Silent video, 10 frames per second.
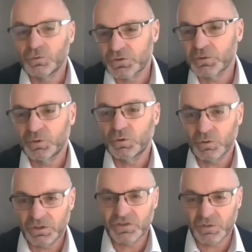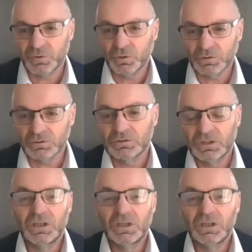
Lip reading: support is important.